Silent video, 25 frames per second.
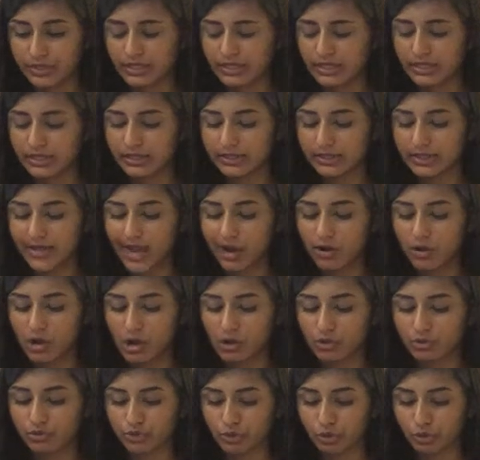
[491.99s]
He could now
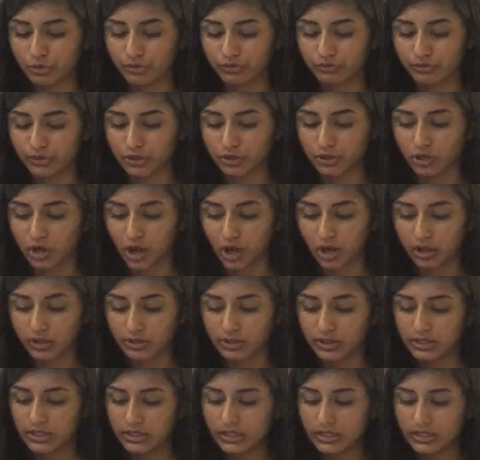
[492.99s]
own Thornfield
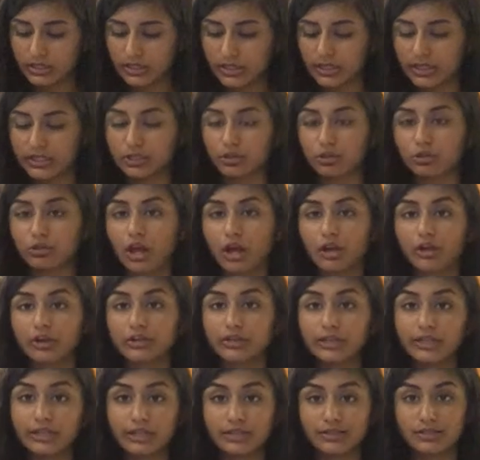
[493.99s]
Hall. He no longer
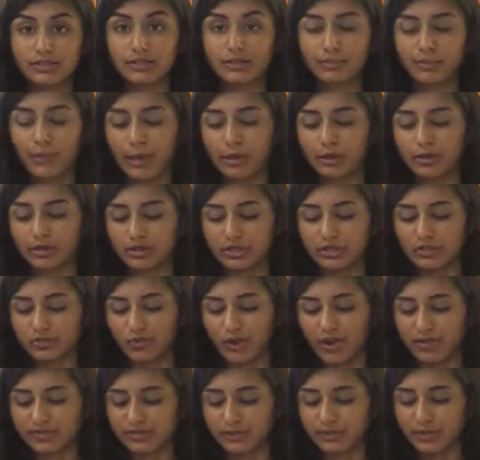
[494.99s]
needed to depend on his
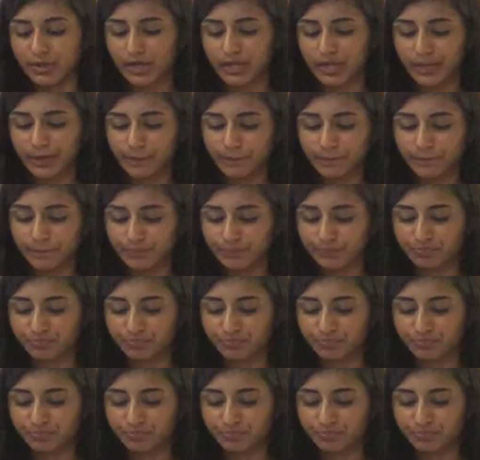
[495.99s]
wife's money.